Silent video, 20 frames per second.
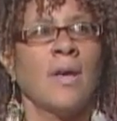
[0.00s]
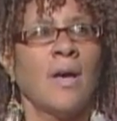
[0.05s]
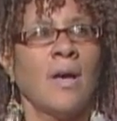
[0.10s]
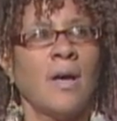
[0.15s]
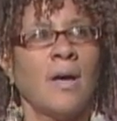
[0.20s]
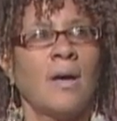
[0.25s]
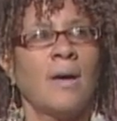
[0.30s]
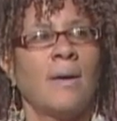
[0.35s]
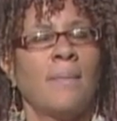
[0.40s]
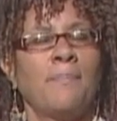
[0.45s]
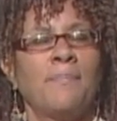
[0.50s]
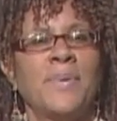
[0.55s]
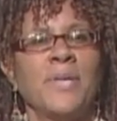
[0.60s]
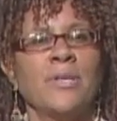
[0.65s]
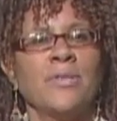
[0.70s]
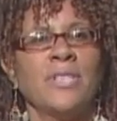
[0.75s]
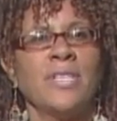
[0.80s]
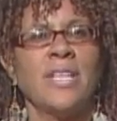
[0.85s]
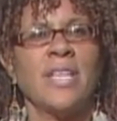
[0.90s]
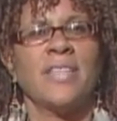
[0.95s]
uh,
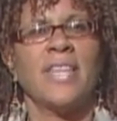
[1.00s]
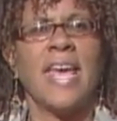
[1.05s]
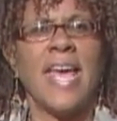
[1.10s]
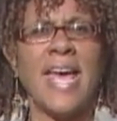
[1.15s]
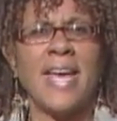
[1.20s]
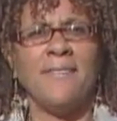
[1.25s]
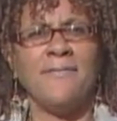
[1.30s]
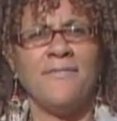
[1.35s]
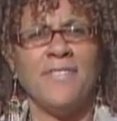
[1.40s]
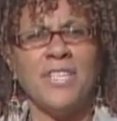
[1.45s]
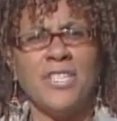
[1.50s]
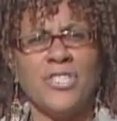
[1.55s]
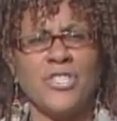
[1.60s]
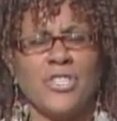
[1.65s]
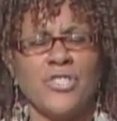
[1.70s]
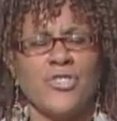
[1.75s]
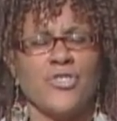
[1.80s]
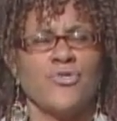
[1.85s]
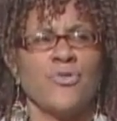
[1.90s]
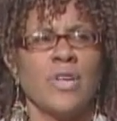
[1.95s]
building it; They hadn't finished
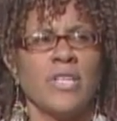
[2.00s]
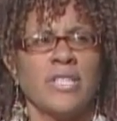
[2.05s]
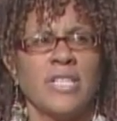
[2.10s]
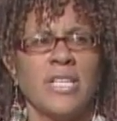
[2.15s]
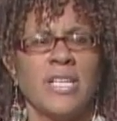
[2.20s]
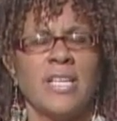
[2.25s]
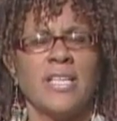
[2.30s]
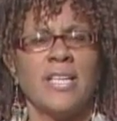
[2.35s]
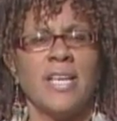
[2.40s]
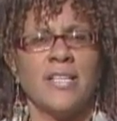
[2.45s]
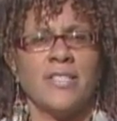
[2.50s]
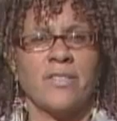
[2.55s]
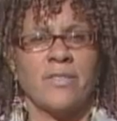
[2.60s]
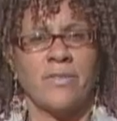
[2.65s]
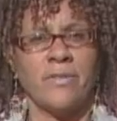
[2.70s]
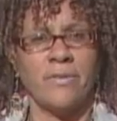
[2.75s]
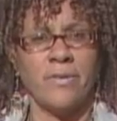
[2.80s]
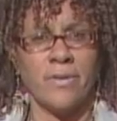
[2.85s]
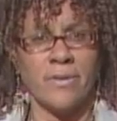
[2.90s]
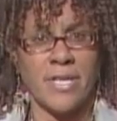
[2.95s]
constructing it yet, so
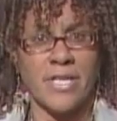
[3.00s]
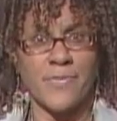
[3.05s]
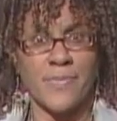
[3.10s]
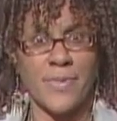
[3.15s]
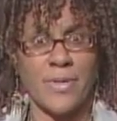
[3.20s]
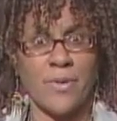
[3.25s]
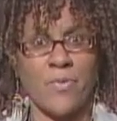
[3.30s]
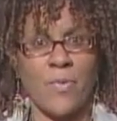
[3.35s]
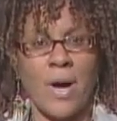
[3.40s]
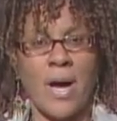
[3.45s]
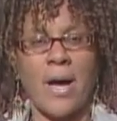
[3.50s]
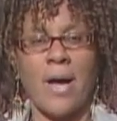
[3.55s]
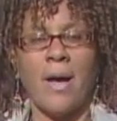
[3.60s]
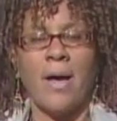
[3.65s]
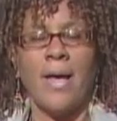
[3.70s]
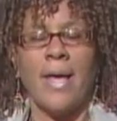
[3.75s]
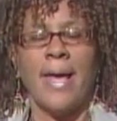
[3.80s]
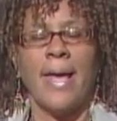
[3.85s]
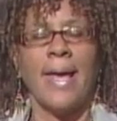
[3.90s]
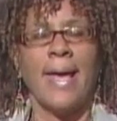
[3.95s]
you know that's been a while.
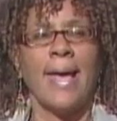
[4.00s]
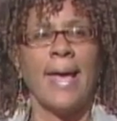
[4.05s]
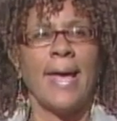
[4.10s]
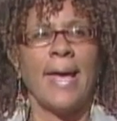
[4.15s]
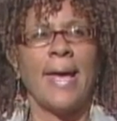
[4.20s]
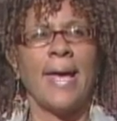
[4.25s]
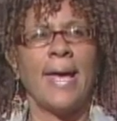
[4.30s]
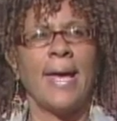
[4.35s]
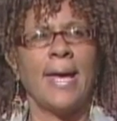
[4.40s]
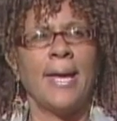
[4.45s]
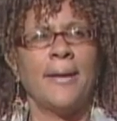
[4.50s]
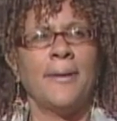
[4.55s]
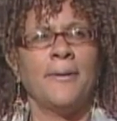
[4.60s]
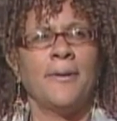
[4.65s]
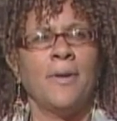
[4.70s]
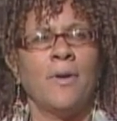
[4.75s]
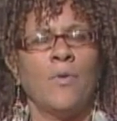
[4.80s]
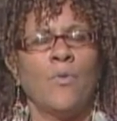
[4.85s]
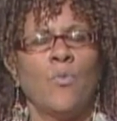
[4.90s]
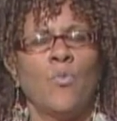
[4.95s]

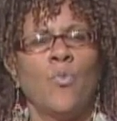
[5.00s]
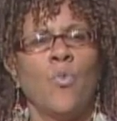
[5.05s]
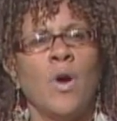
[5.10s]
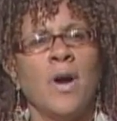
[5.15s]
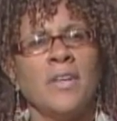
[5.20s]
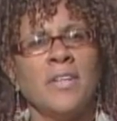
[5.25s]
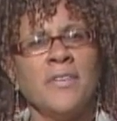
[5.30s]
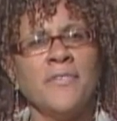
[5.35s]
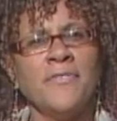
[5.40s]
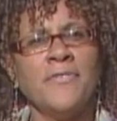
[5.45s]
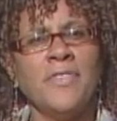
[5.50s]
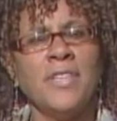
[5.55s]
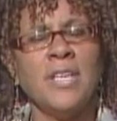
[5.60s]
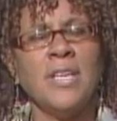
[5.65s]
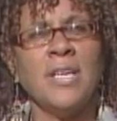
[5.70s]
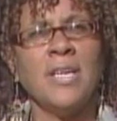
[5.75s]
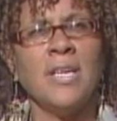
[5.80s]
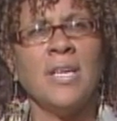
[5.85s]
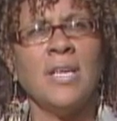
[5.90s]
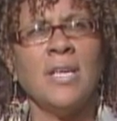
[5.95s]
And one of
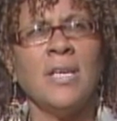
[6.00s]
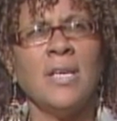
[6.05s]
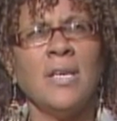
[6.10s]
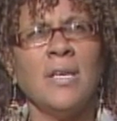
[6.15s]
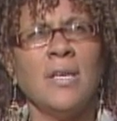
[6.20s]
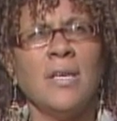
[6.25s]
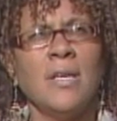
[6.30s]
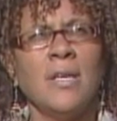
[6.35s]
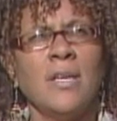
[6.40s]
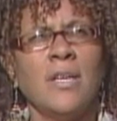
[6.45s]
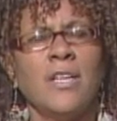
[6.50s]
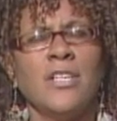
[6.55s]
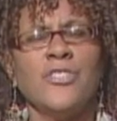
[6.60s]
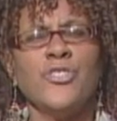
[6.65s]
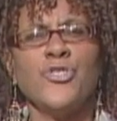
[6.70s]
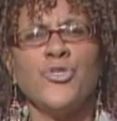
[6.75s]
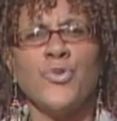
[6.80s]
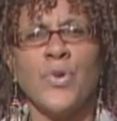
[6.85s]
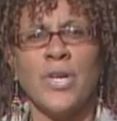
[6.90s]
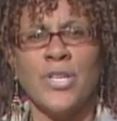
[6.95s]
the
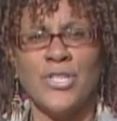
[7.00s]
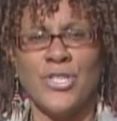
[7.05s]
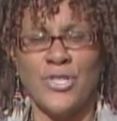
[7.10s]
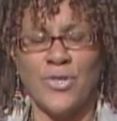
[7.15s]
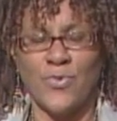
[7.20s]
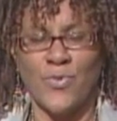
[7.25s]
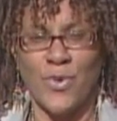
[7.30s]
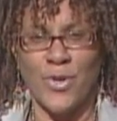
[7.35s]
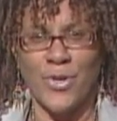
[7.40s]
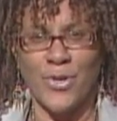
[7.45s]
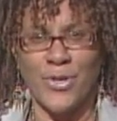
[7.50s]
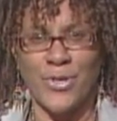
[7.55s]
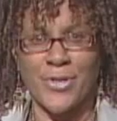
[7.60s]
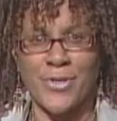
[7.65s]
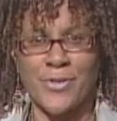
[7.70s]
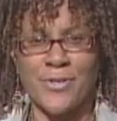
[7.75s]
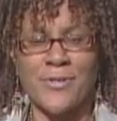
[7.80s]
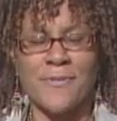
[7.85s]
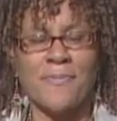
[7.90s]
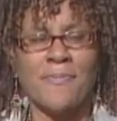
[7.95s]
construction
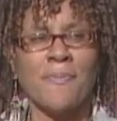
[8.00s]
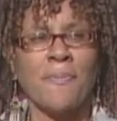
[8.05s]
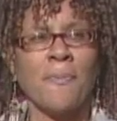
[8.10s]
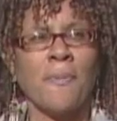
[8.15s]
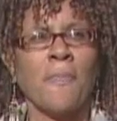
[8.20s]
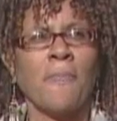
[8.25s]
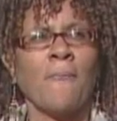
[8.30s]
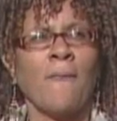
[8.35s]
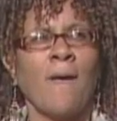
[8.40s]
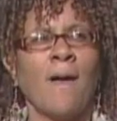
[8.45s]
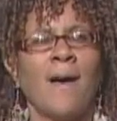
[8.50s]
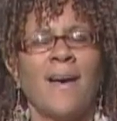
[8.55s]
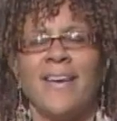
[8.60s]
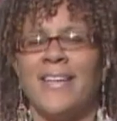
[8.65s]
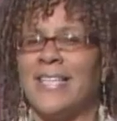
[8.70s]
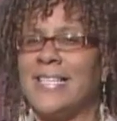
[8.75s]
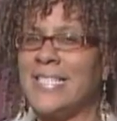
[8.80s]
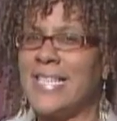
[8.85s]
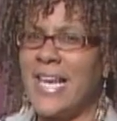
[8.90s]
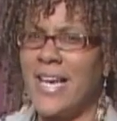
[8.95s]
workers, uh,
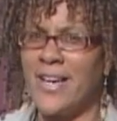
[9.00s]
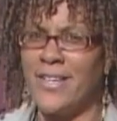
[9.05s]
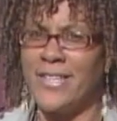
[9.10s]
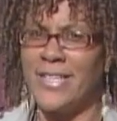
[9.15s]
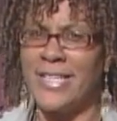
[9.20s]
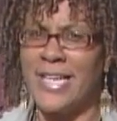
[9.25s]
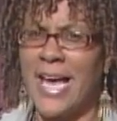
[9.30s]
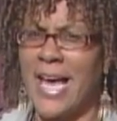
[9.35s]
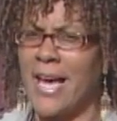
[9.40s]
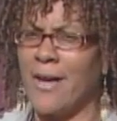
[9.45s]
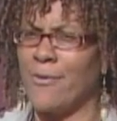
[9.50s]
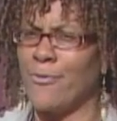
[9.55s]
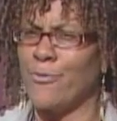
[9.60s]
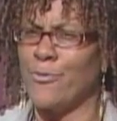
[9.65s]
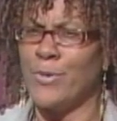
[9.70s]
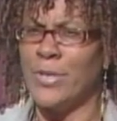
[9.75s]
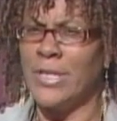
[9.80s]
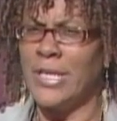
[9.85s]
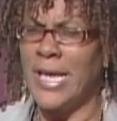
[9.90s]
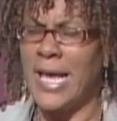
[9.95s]
an Italian guy,
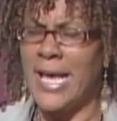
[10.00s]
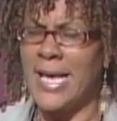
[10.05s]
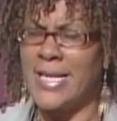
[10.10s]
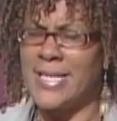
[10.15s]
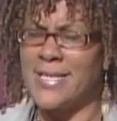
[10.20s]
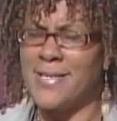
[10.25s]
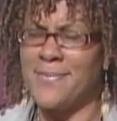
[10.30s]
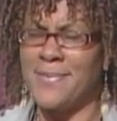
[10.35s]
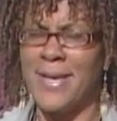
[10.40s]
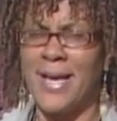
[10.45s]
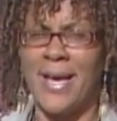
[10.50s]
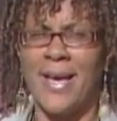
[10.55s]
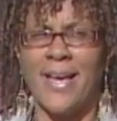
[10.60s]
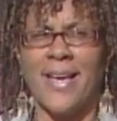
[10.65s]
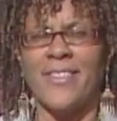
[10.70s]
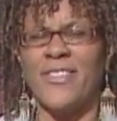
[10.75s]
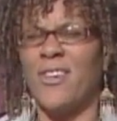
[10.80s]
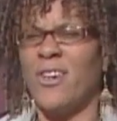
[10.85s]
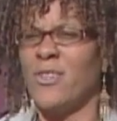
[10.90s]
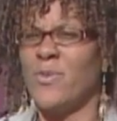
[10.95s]
really handsome guy,
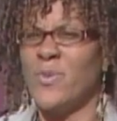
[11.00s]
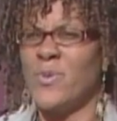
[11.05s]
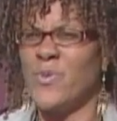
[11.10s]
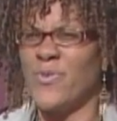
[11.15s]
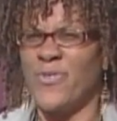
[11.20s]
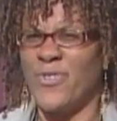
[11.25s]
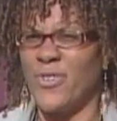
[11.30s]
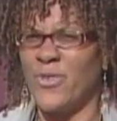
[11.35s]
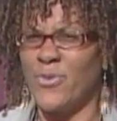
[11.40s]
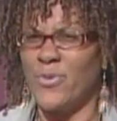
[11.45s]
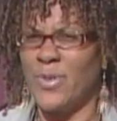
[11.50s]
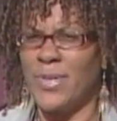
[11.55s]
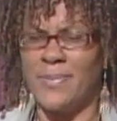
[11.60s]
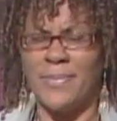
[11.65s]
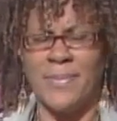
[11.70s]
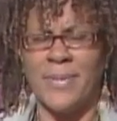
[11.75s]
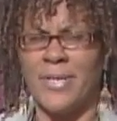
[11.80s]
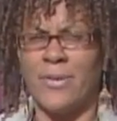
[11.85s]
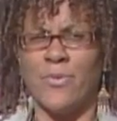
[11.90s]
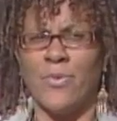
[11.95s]
I thought he was flirting with
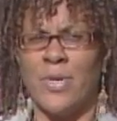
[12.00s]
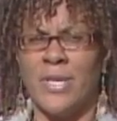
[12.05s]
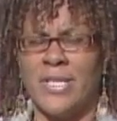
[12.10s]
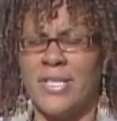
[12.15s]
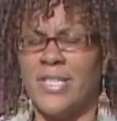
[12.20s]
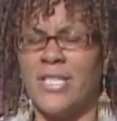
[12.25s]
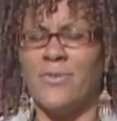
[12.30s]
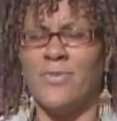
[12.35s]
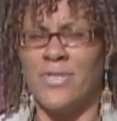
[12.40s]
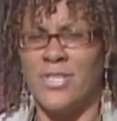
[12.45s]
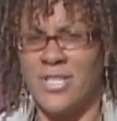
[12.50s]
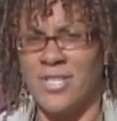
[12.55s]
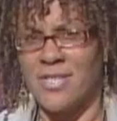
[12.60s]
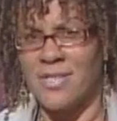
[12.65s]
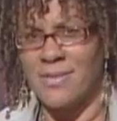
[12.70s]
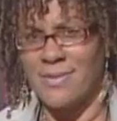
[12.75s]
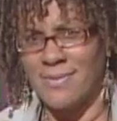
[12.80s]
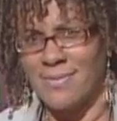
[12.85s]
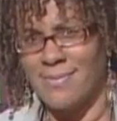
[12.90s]
him, but it wasn't. He was just